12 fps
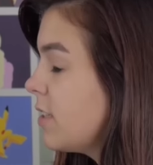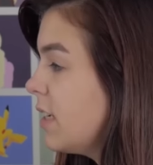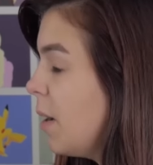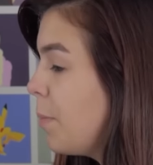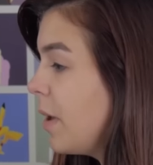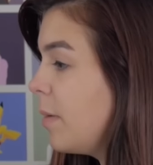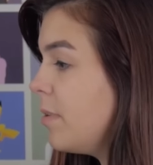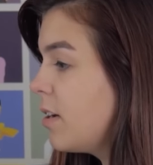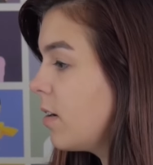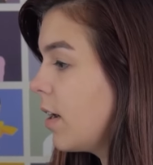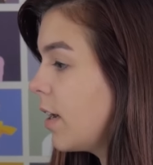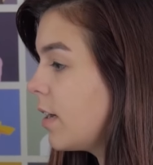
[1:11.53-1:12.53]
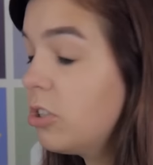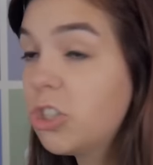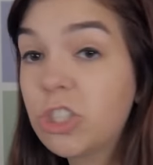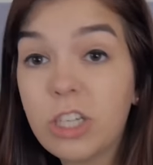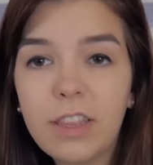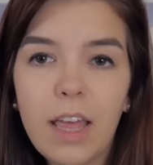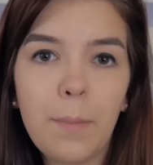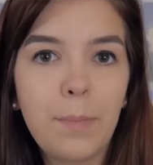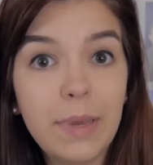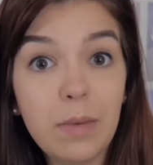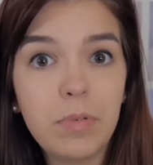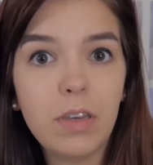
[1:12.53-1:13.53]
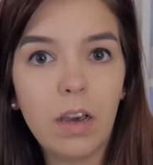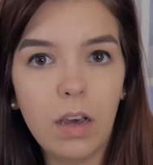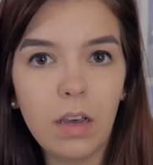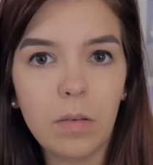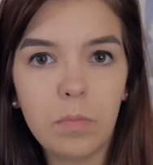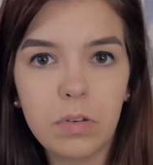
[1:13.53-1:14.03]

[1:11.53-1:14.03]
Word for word: There's like a baby crying. Shut that baby up.